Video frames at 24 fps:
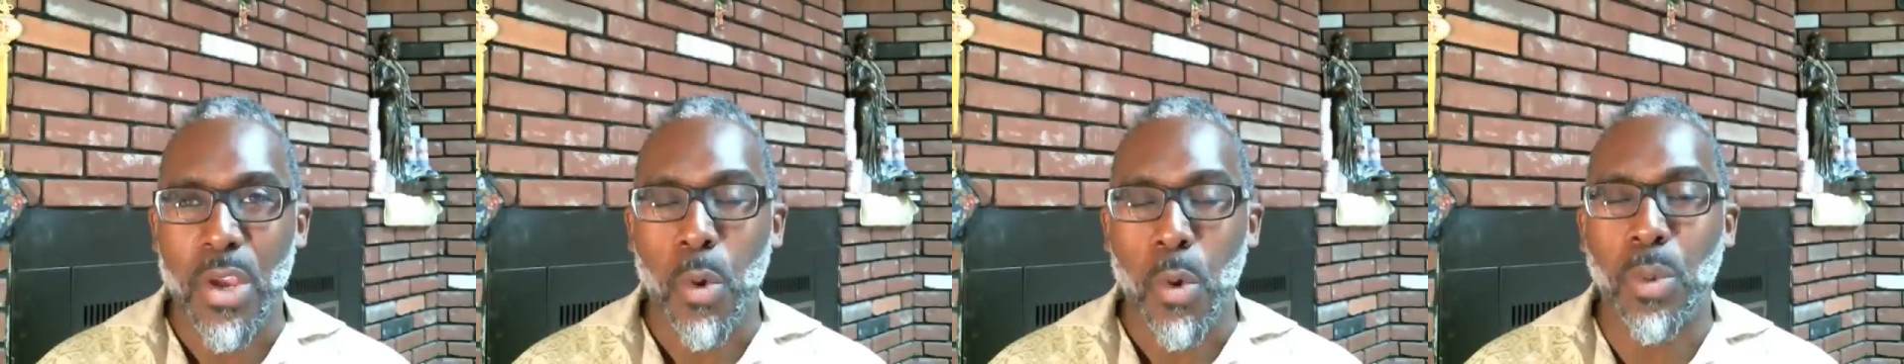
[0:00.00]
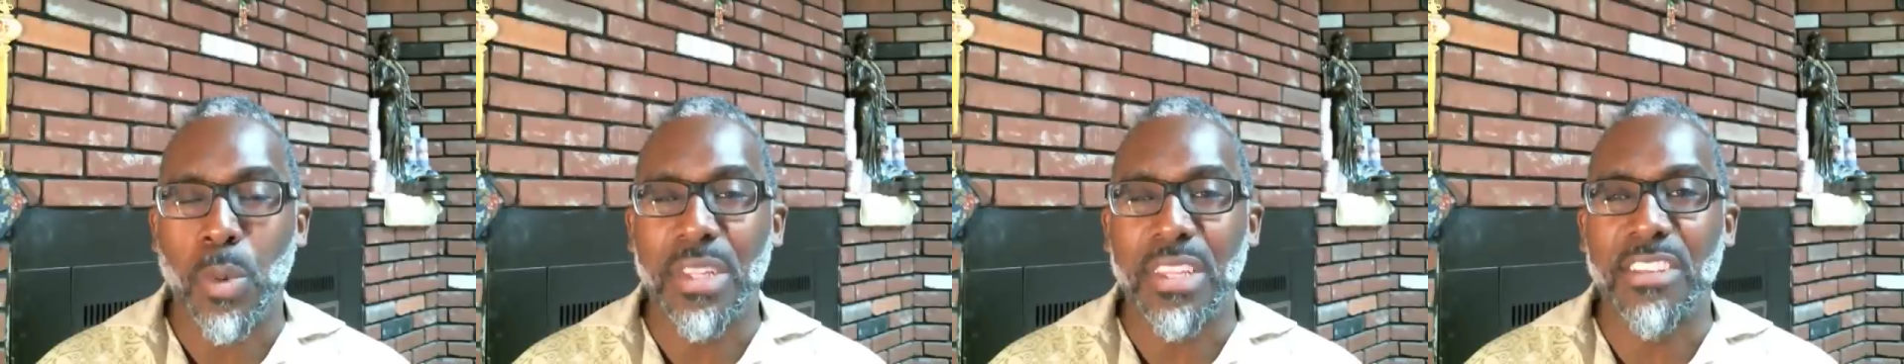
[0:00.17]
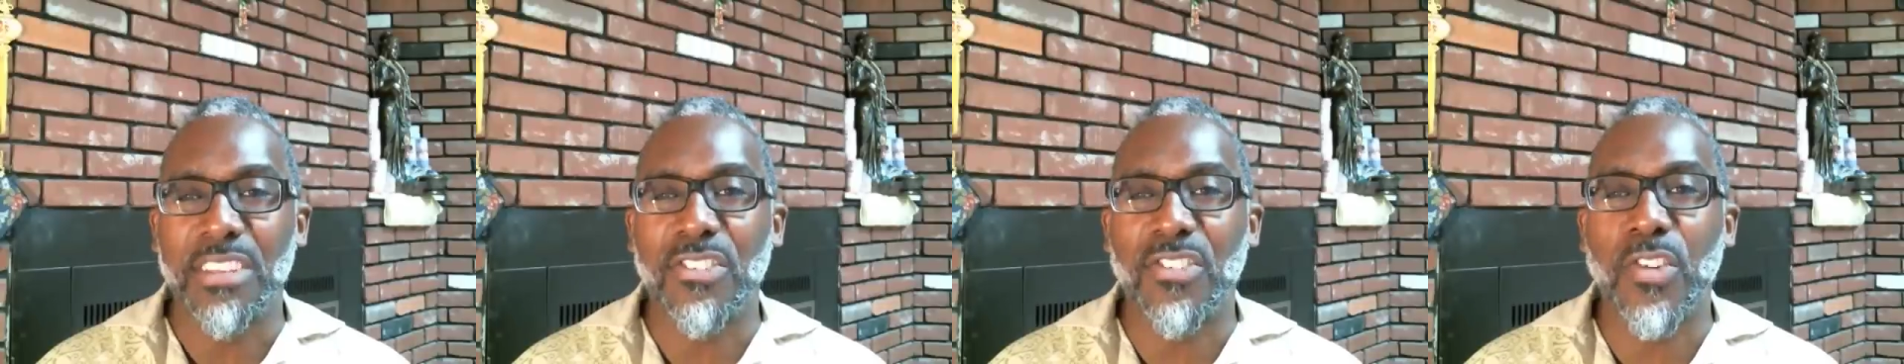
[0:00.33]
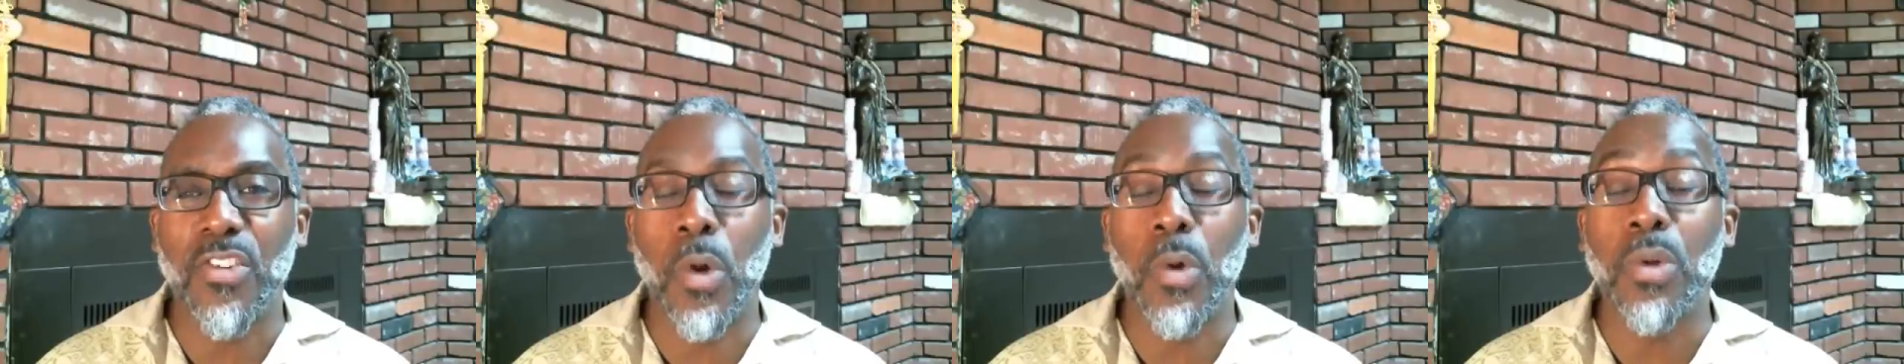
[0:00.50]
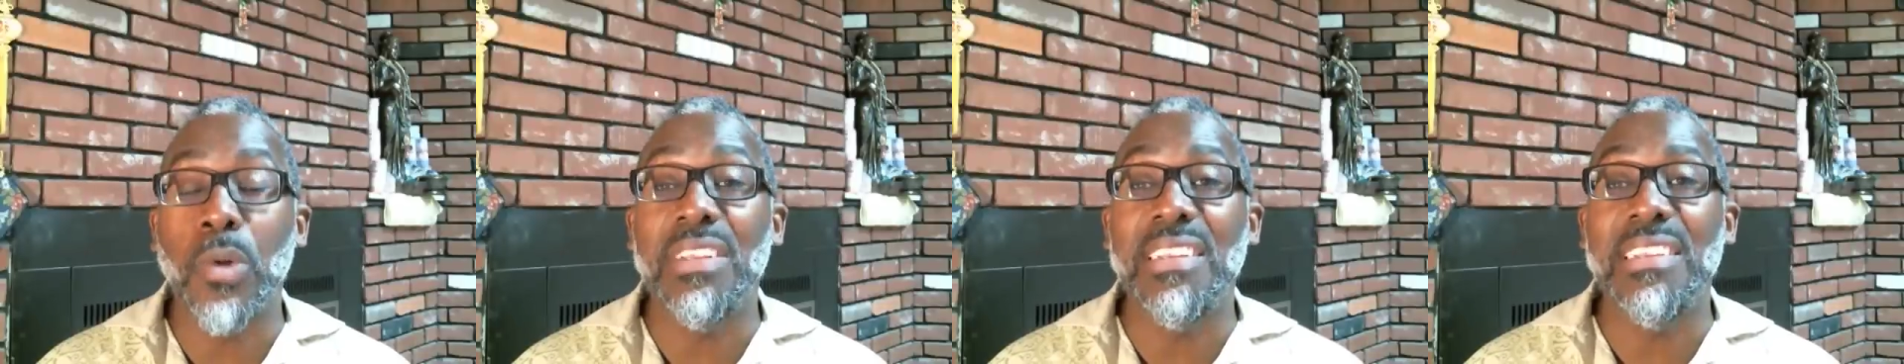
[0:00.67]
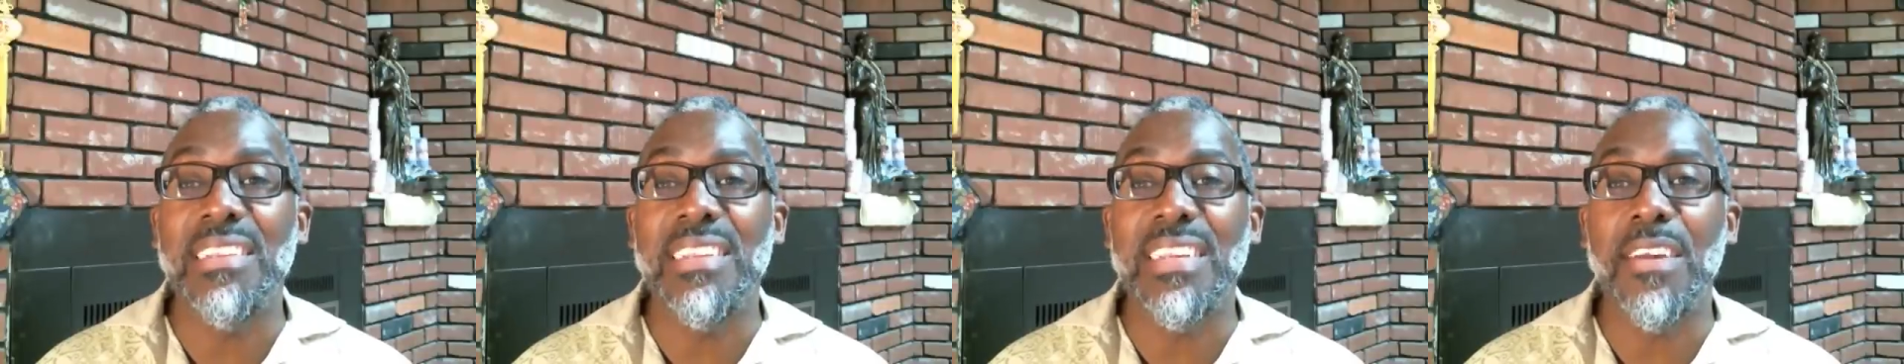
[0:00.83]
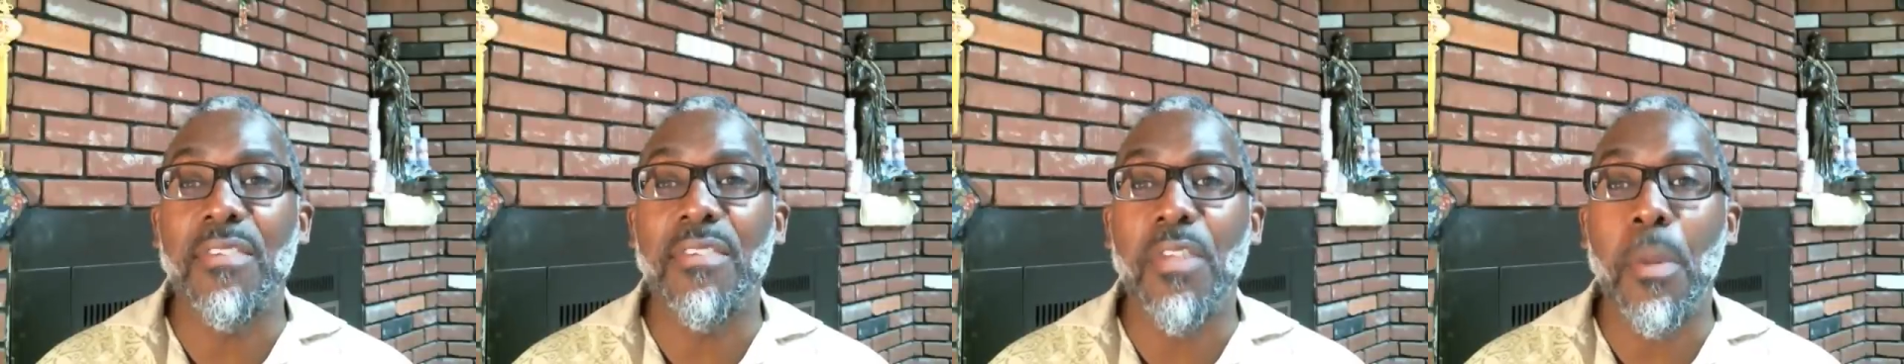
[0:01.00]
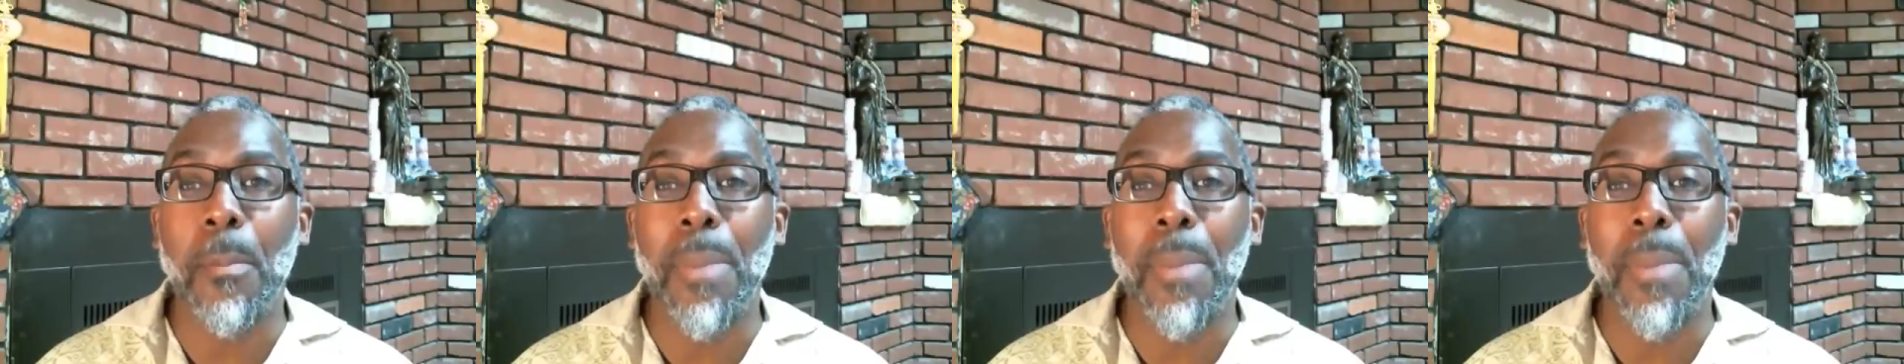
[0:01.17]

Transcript: with the certainty of the